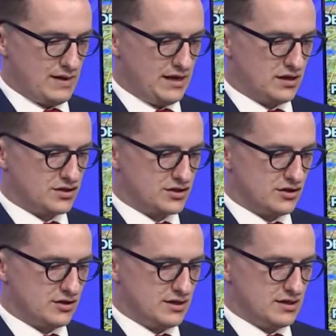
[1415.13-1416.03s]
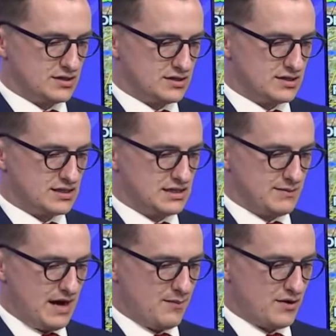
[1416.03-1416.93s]
Main concern is
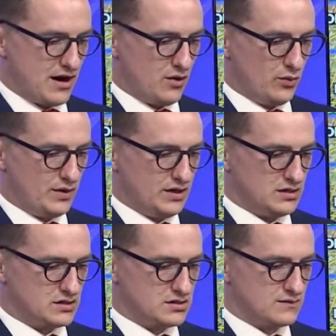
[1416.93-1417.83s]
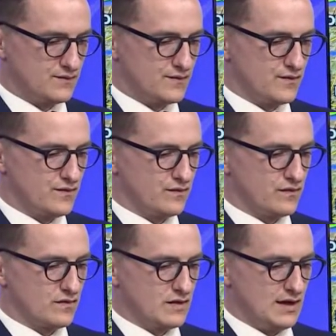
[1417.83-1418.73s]
60-mile-per-hour winds
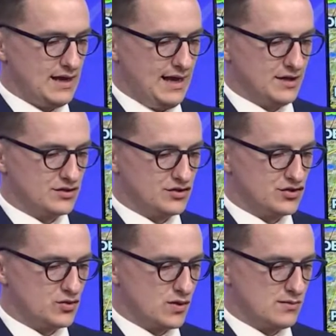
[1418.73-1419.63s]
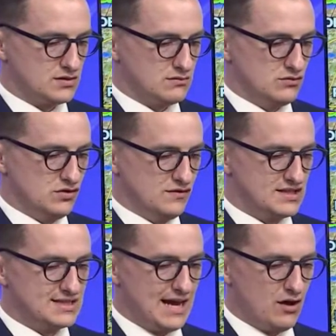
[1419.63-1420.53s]
as storms
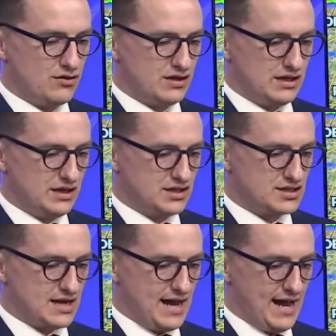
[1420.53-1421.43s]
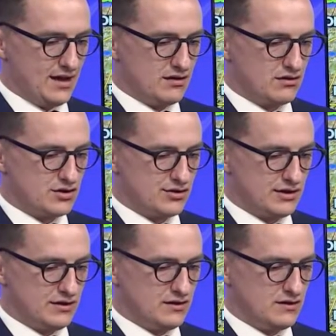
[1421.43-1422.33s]
move southeast at
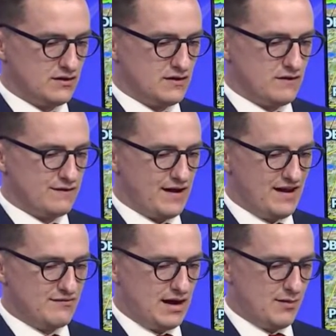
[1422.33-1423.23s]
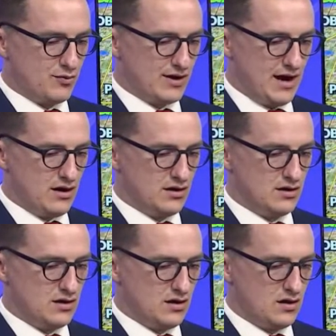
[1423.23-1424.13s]
35 mile per hour.
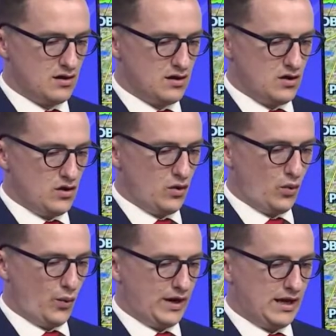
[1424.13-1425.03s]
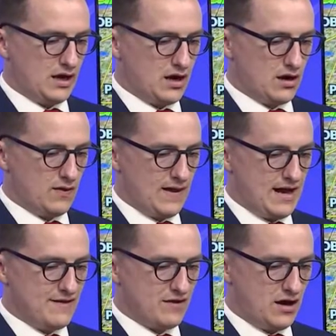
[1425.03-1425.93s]
We are
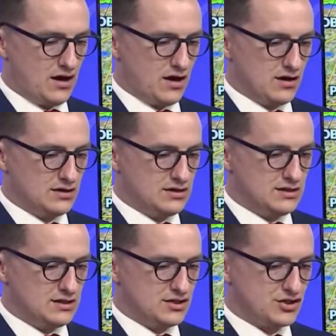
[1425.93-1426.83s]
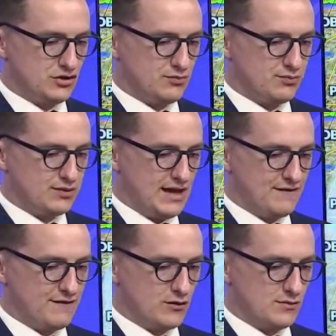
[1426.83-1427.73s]
live on our digital
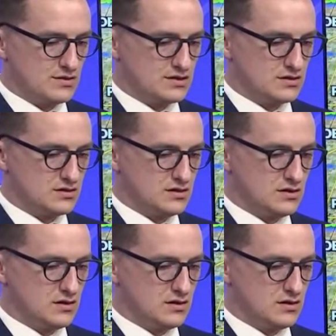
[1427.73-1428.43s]
platforms